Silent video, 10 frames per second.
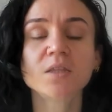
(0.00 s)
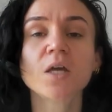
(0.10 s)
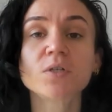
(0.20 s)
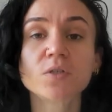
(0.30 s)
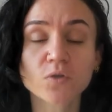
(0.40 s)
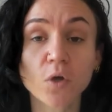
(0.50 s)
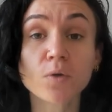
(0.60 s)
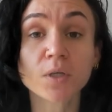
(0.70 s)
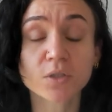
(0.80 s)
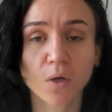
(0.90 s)
There is so
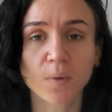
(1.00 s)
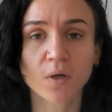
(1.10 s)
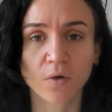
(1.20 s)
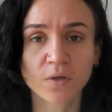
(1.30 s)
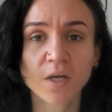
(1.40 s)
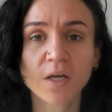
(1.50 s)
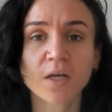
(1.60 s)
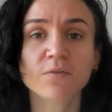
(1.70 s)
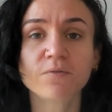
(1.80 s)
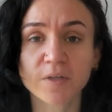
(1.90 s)
much going on,
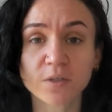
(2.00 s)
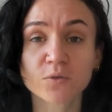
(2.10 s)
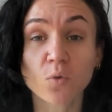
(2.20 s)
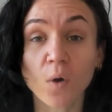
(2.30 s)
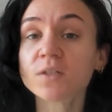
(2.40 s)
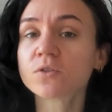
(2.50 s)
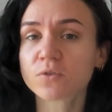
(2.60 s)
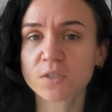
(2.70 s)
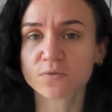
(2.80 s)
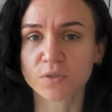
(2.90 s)
it feels quite
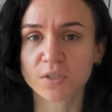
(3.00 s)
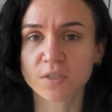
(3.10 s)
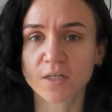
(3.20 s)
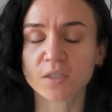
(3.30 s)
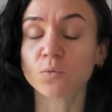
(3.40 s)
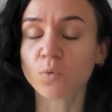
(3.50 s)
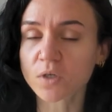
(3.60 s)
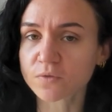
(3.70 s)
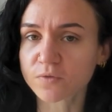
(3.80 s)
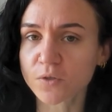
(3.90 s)
stressful deciding what
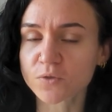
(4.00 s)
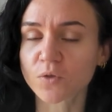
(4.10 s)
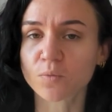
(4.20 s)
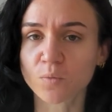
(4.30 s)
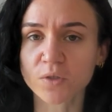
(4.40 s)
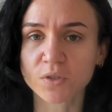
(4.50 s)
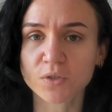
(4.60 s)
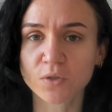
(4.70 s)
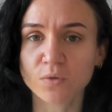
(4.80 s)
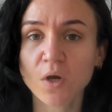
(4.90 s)
to focus on and what to
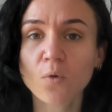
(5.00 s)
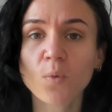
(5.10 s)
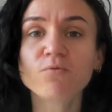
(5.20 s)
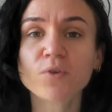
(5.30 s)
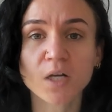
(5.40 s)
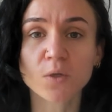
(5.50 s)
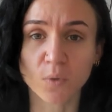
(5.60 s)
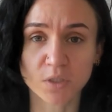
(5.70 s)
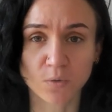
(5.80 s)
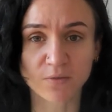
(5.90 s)
do when really you want
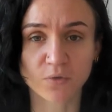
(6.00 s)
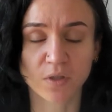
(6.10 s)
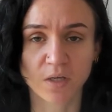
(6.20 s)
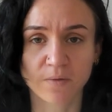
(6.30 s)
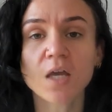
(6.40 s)
to do everything.